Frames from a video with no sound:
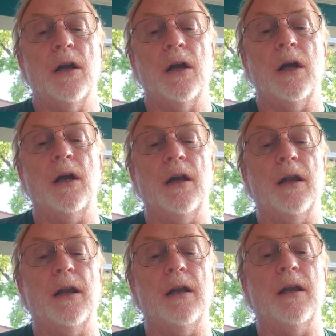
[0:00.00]
uh,
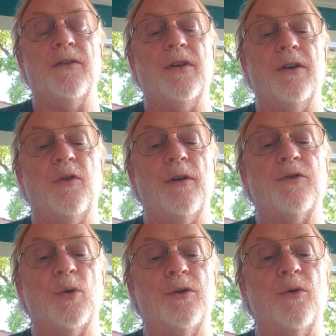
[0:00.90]
itself
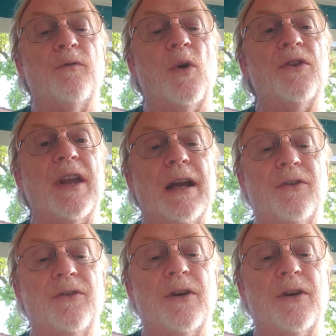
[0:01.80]
offshore to avoid taxes